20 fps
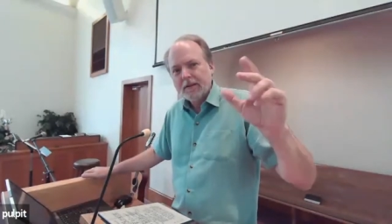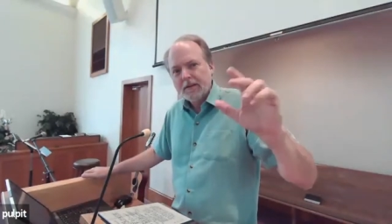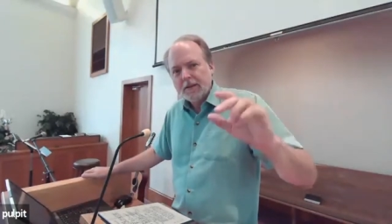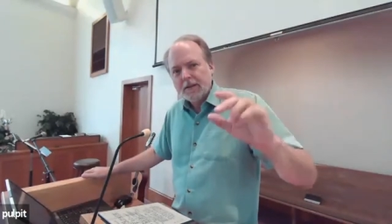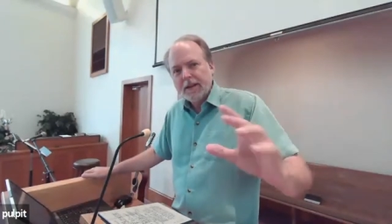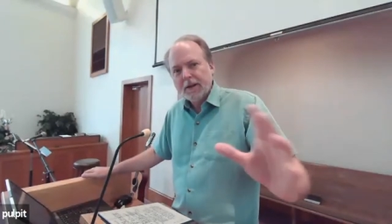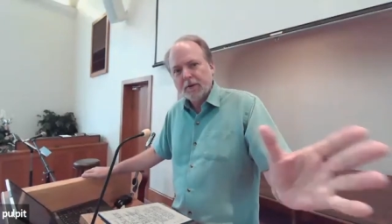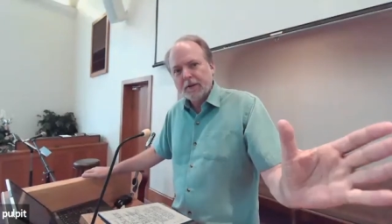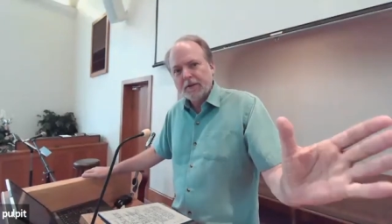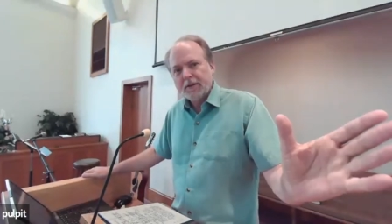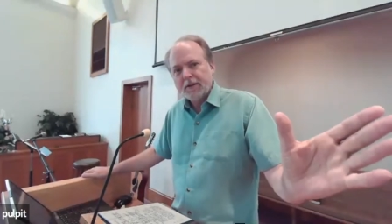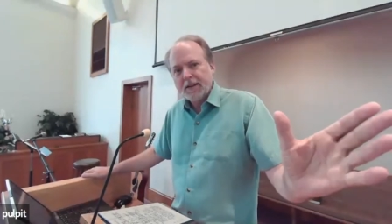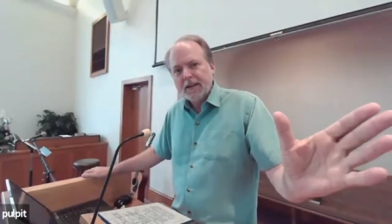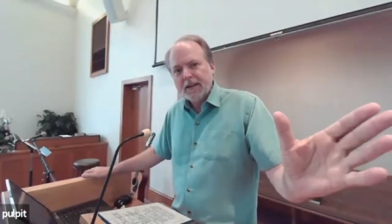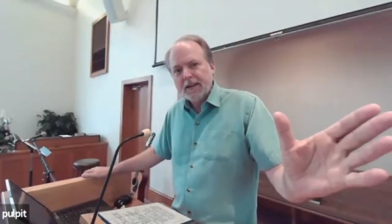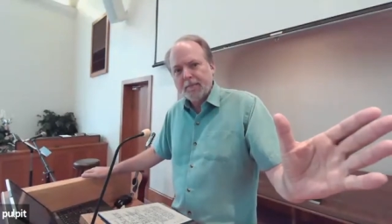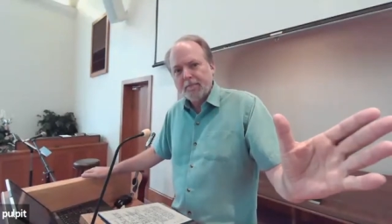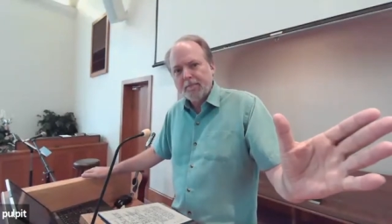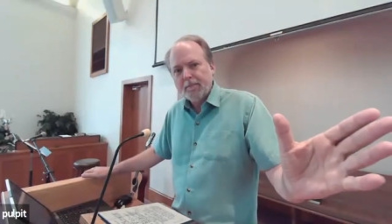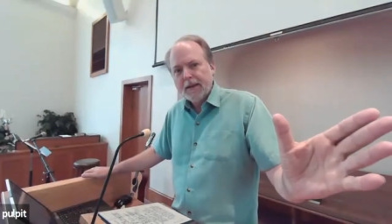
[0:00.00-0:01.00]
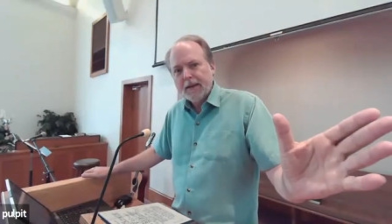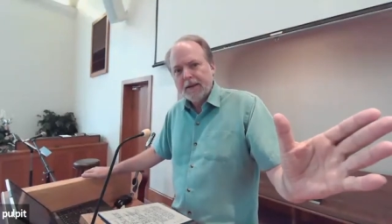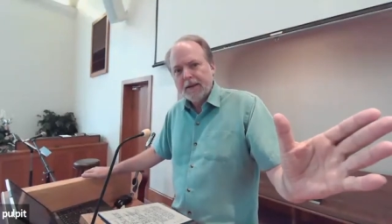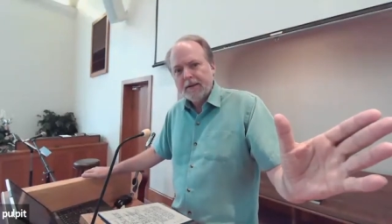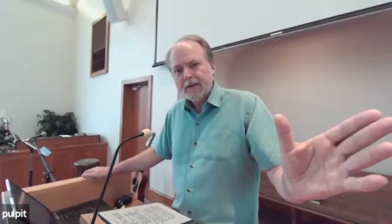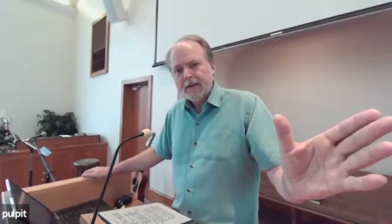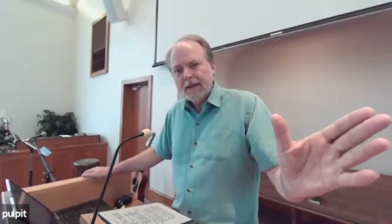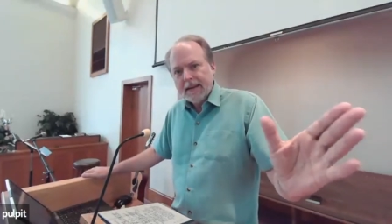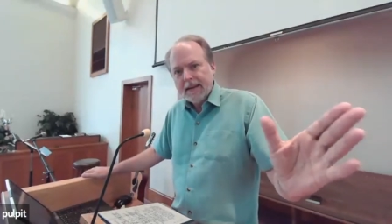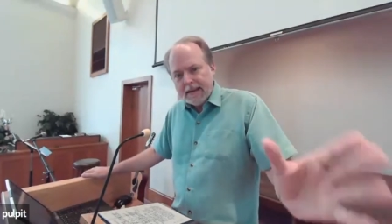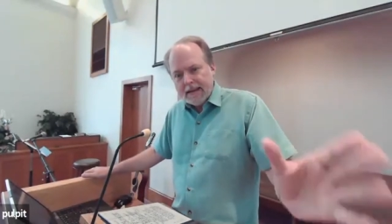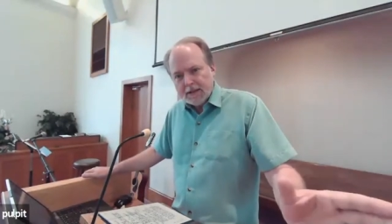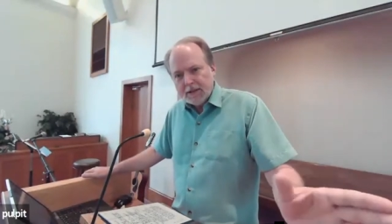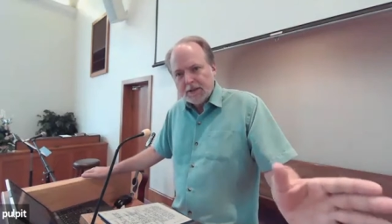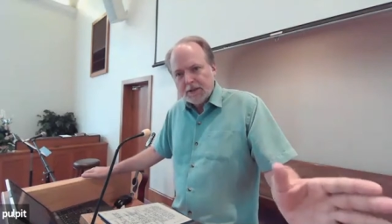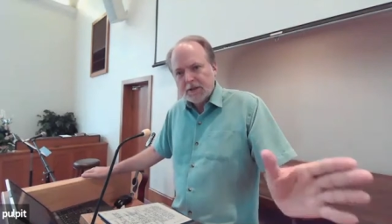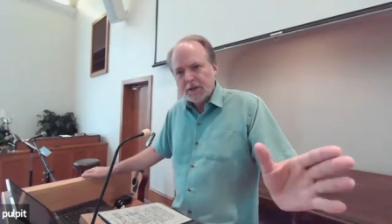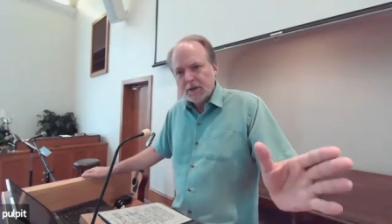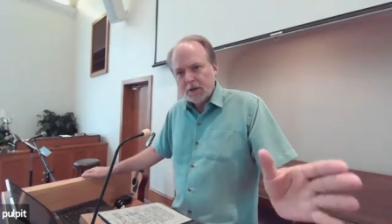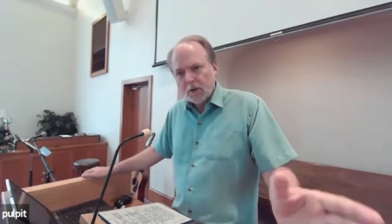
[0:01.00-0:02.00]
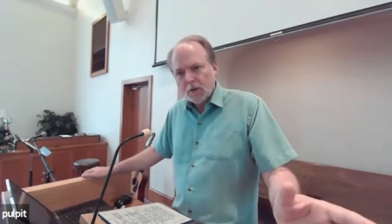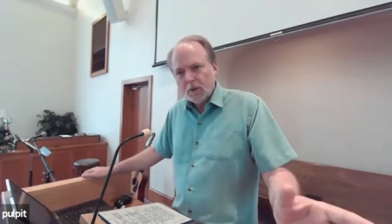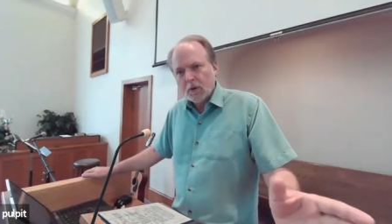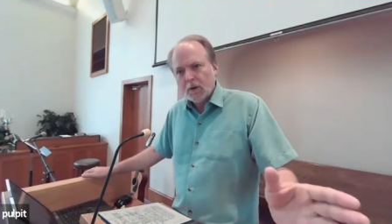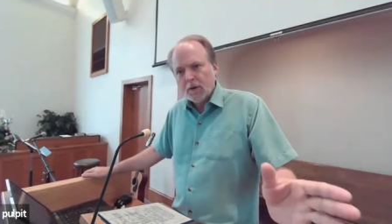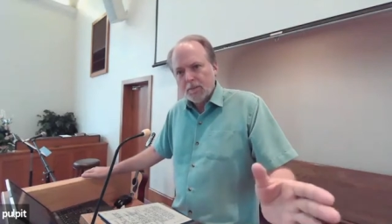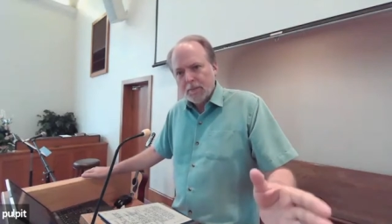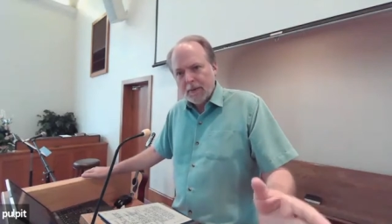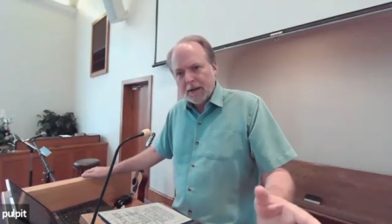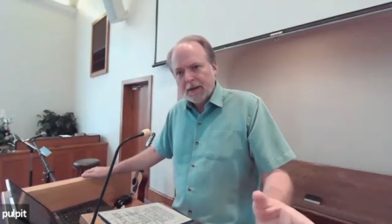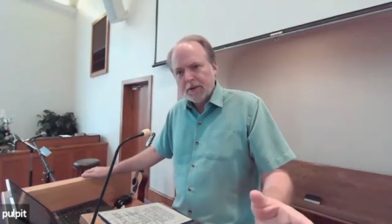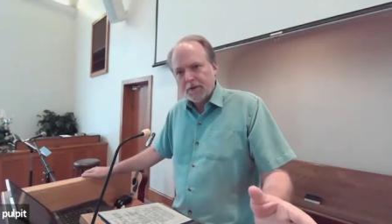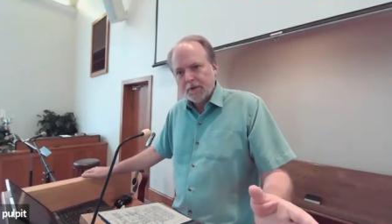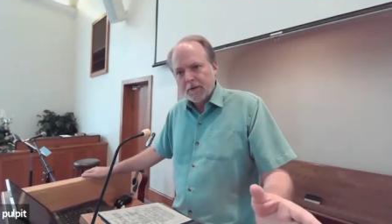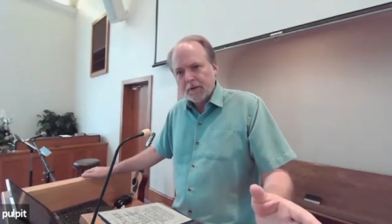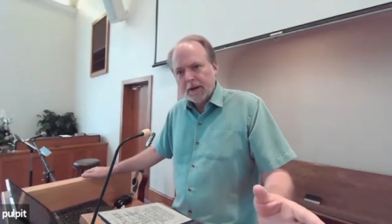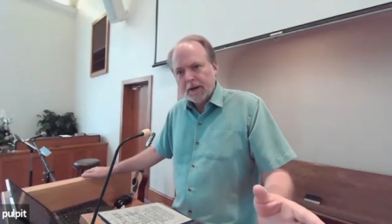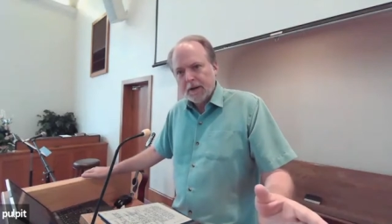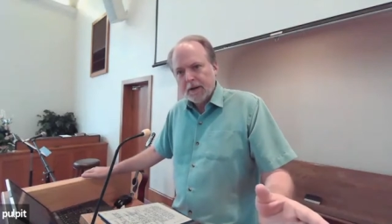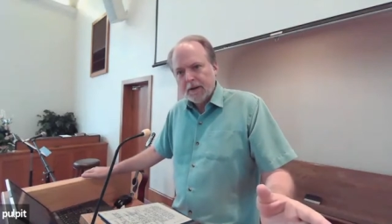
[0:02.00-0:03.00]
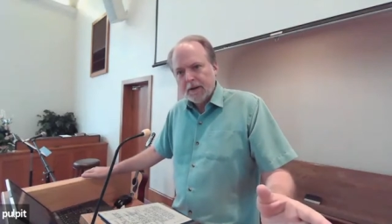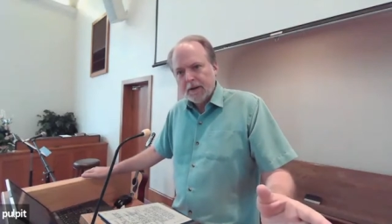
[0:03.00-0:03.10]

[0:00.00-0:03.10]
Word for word: Yielded to Him is your ministry.